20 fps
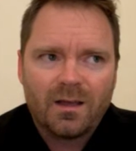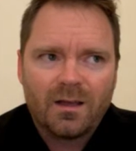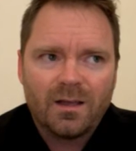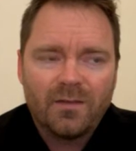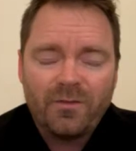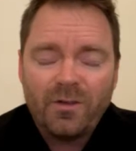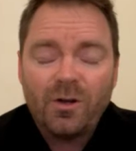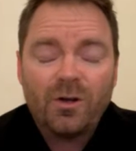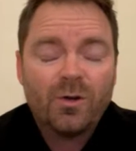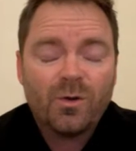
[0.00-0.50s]

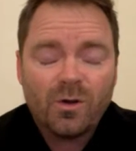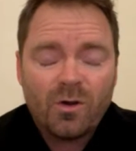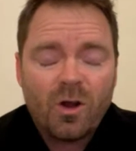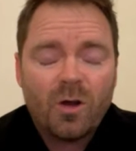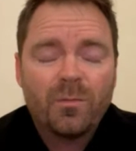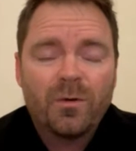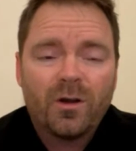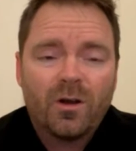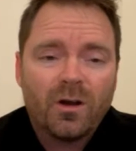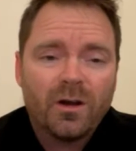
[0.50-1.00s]
if you don't know what
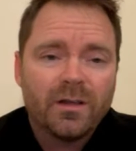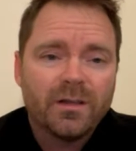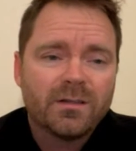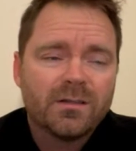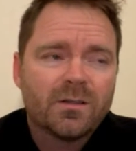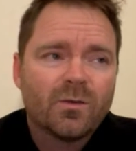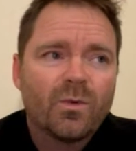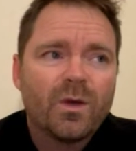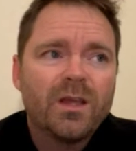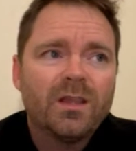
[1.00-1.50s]
carbonara
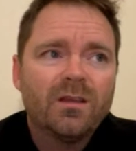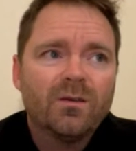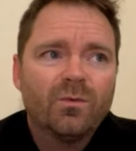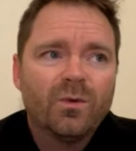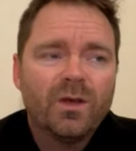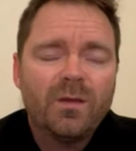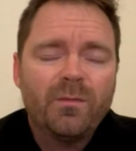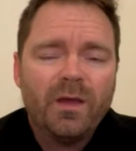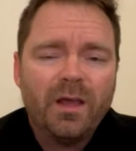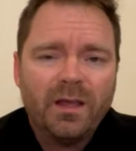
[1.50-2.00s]
is, the way that
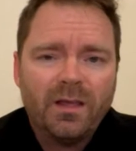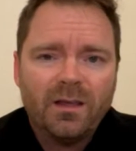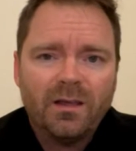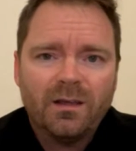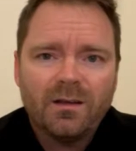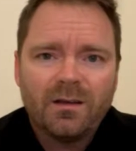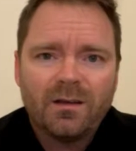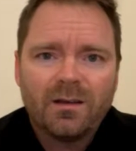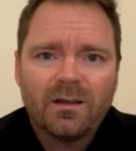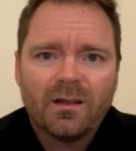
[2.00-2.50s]
we make
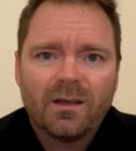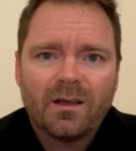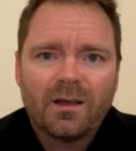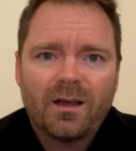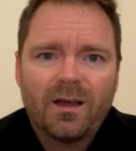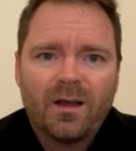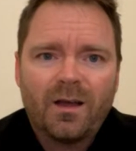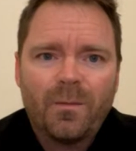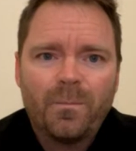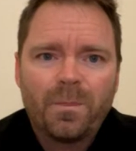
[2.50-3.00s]
it
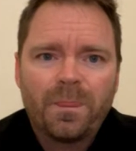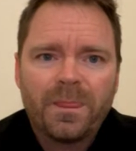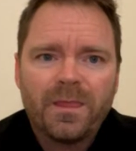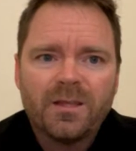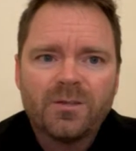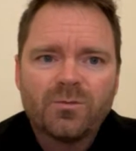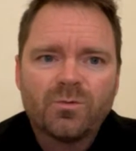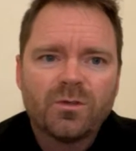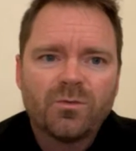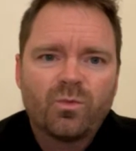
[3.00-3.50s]

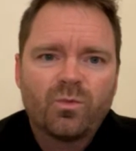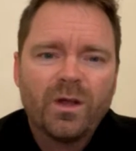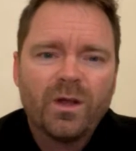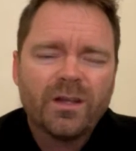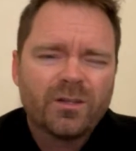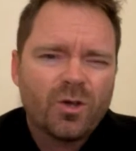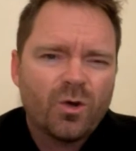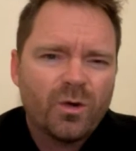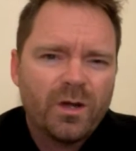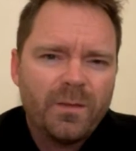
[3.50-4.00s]
is with
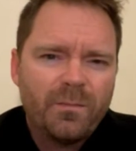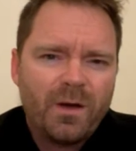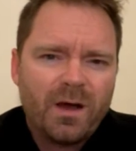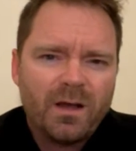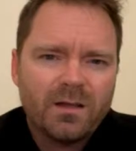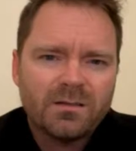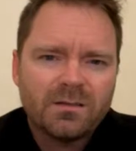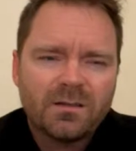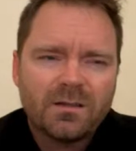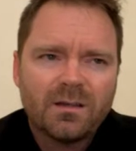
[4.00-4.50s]
rigatoni
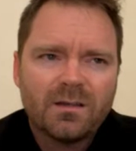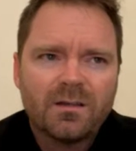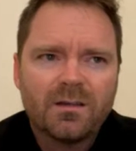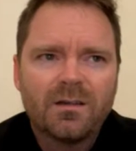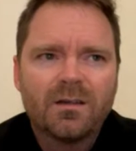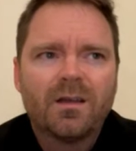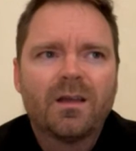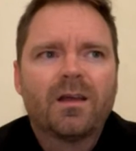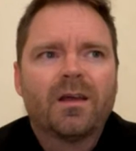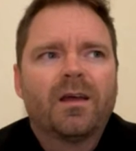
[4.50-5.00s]
pasta,
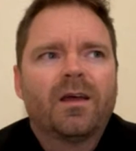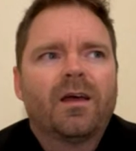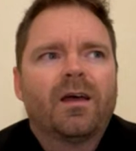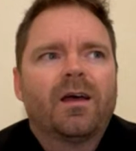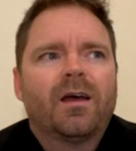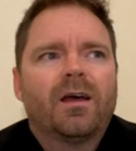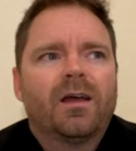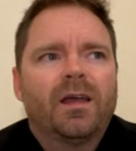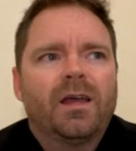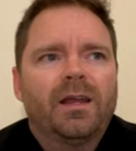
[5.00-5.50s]

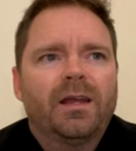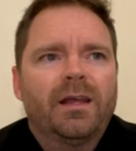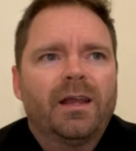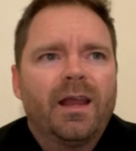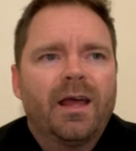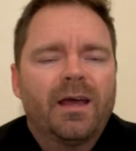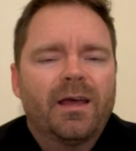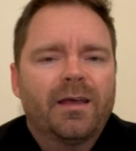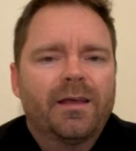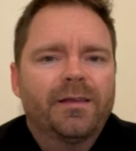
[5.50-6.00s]
and
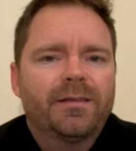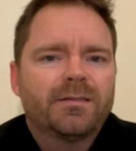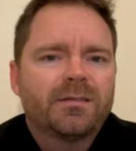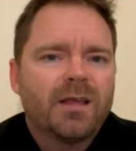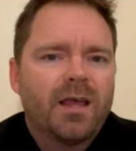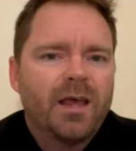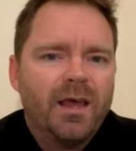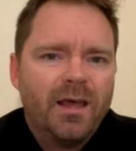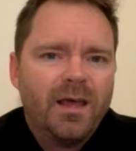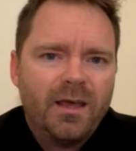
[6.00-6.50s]
it
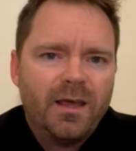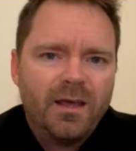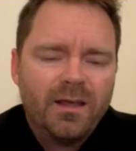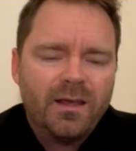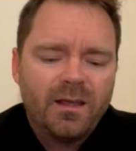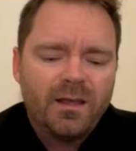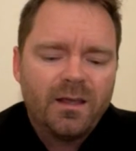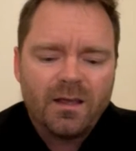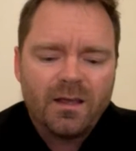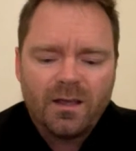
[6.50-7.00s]
has
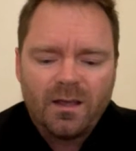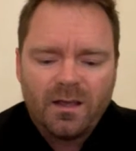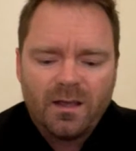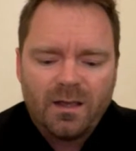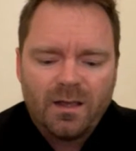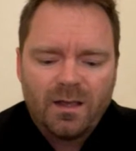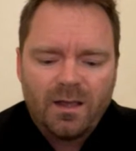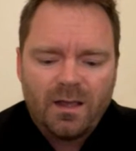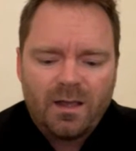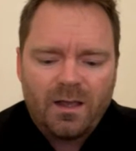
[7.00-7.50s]
egg,
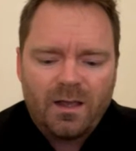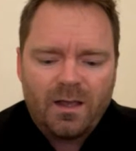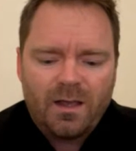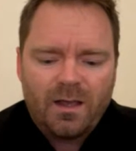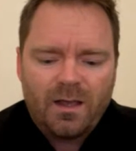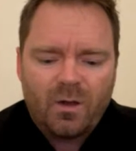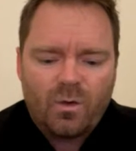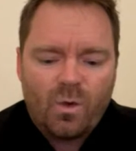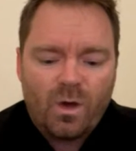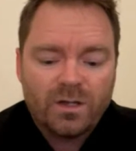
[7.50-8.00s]

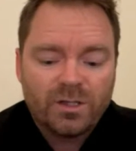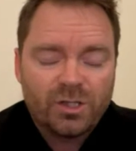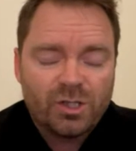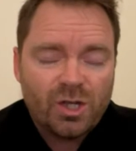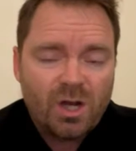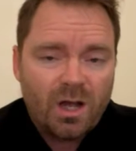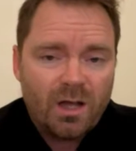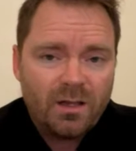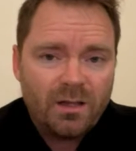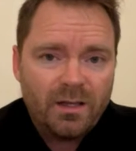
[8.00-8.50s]

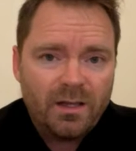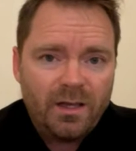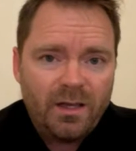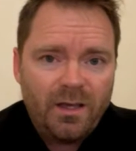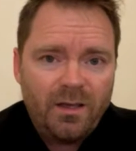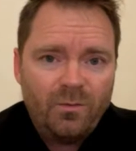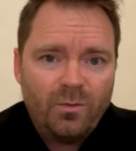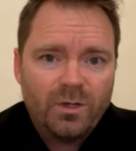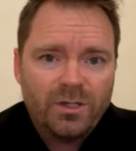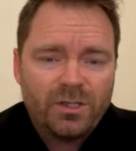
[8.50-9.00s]

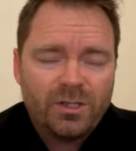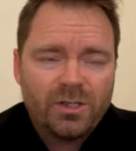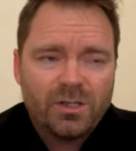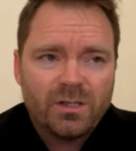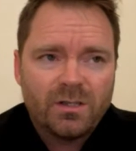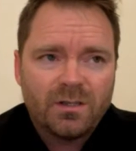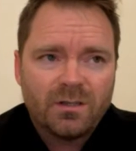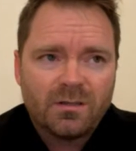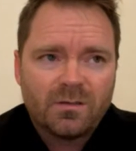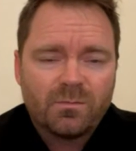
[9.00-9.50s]
guanciale, which
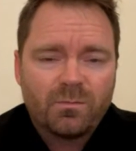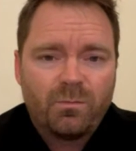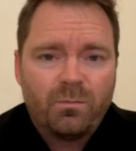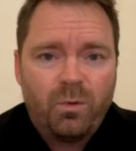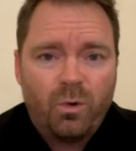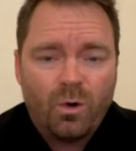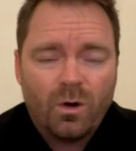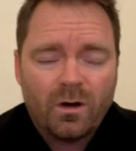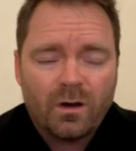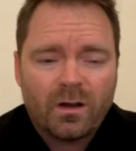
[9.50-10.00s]
is
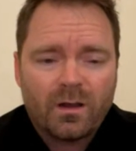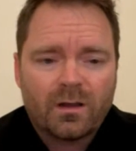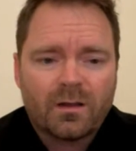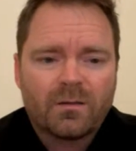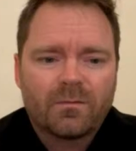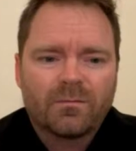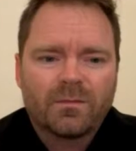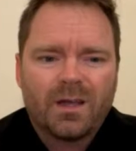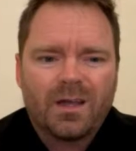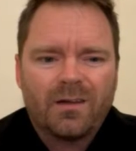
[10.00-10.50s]
pork,
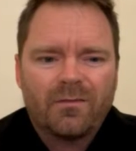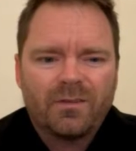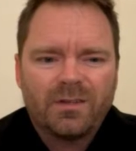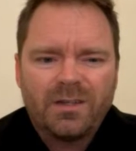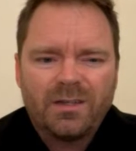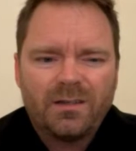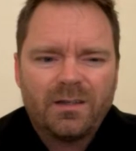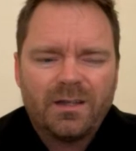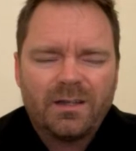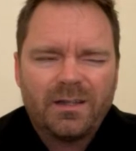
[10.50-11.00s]
kind of
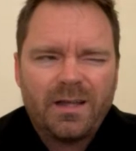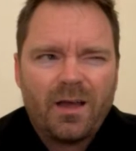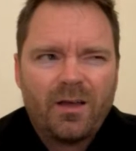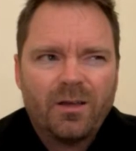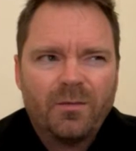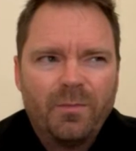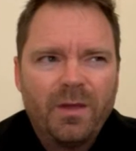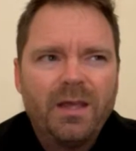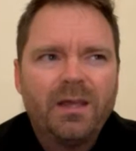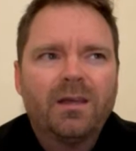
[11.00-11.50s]

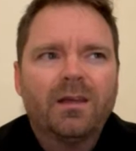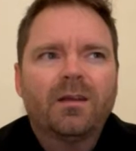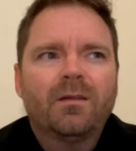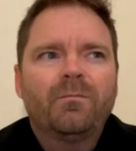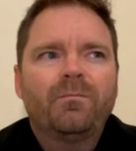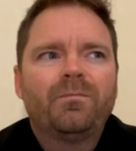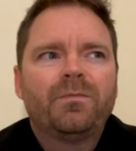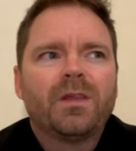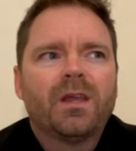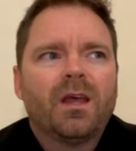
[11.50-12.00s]
Italian
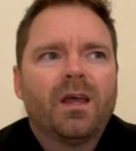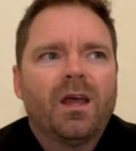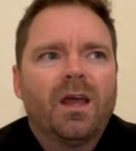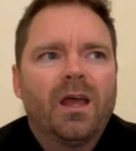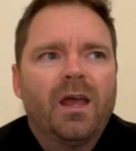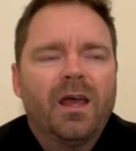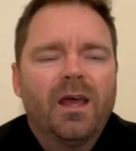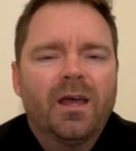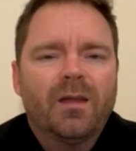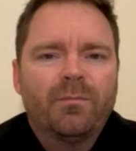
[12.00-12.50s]
bacon,
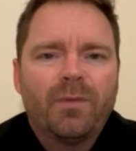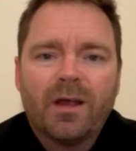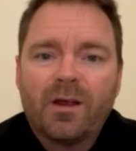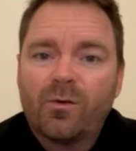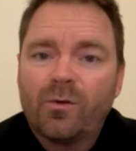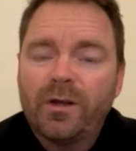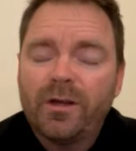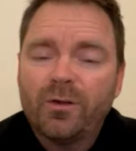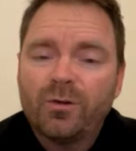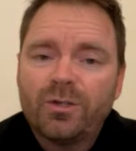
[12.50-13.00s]
and
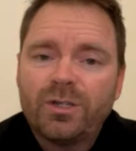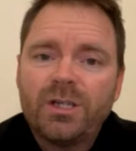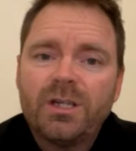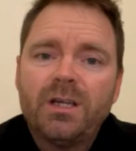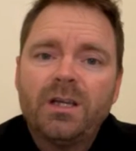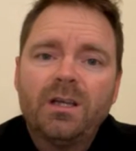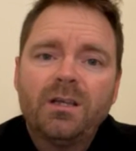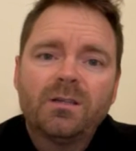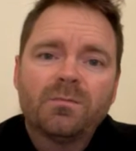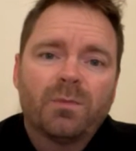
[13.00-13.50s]
pecorino
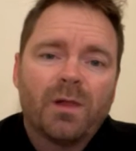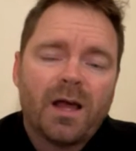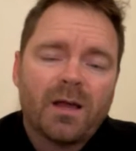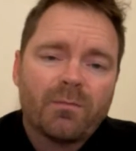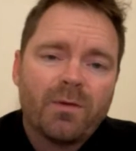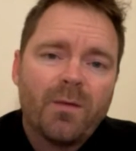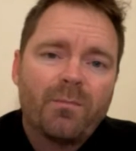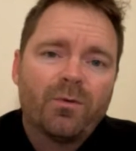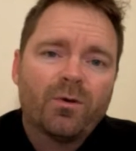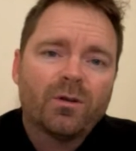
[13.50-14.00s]
cheese,
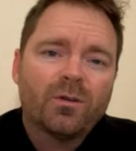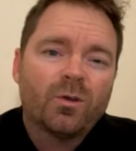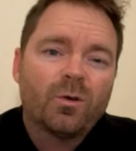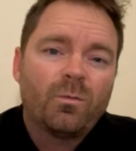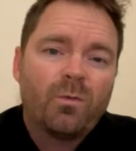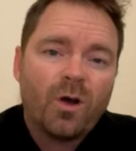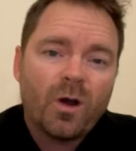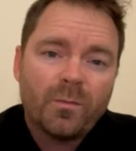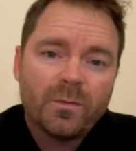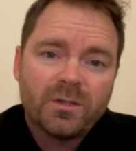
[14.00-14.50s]
black pepper, a
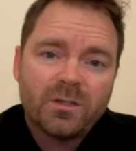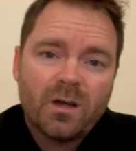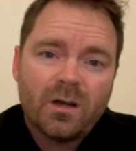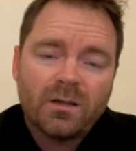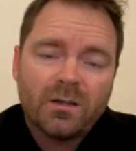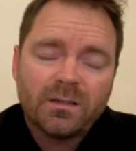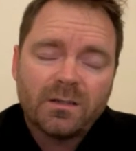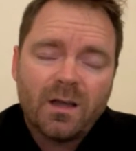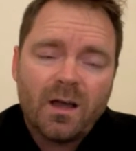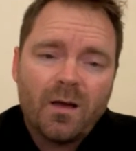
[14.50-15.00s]
little
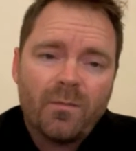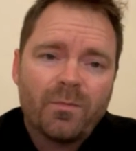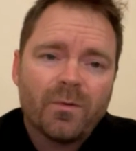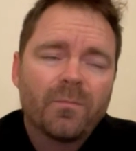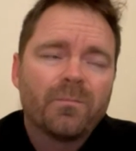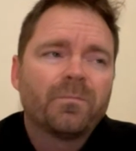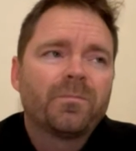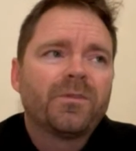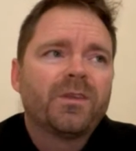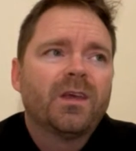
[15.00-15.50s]
Parmesan on
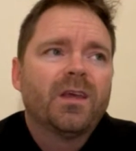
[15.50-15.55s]
top.